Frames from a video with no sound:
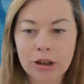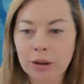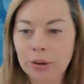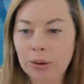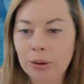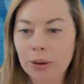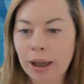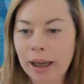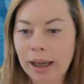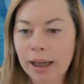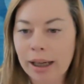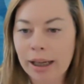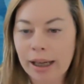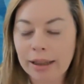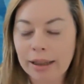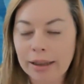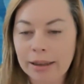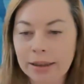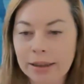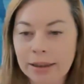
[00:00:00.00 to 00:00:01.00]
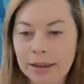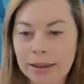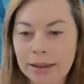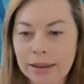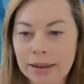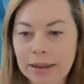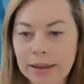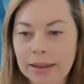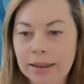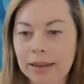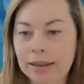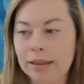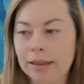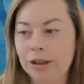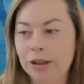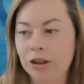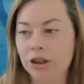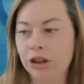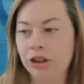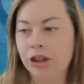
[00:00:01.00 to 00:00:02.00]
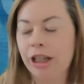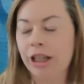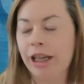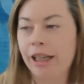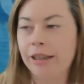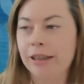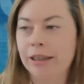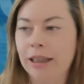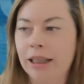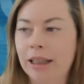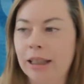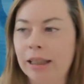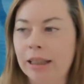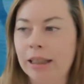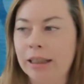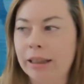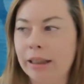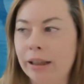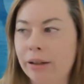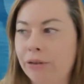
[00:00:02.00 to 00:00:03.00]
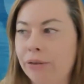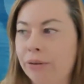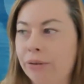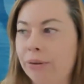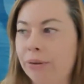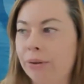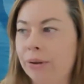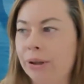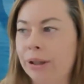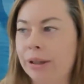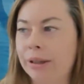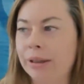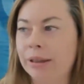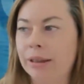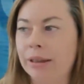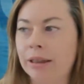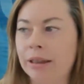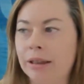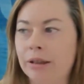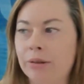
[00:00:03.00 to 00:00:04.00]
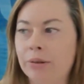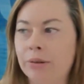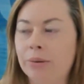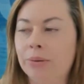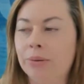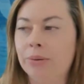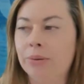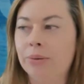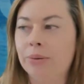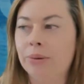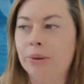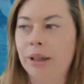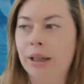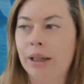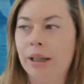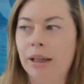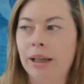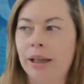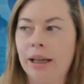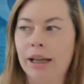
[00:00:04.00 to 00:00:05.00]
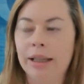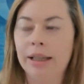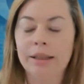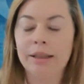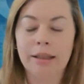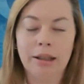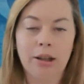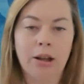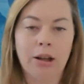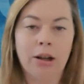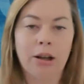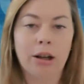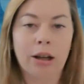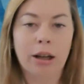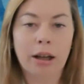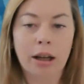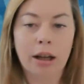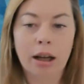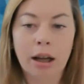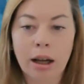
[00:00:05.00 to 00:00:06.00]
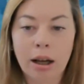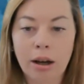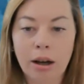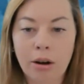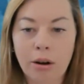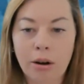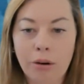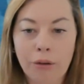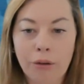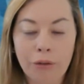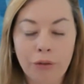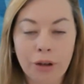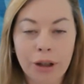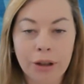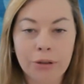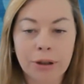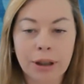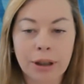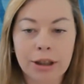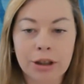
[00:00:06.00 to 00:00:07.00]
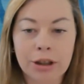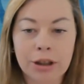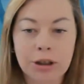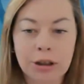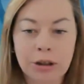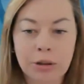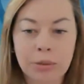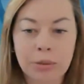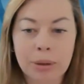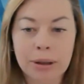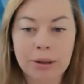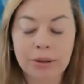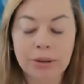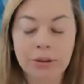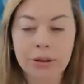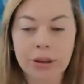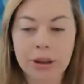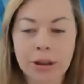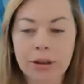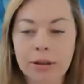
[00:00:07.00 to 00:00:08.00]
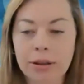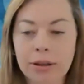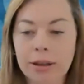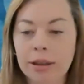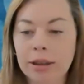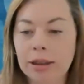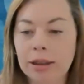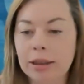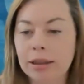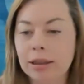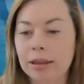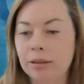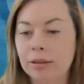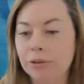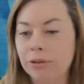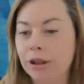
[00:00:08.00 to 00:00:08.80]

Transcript: So I added in the chat a link for the NANO catalog of educational materials. This is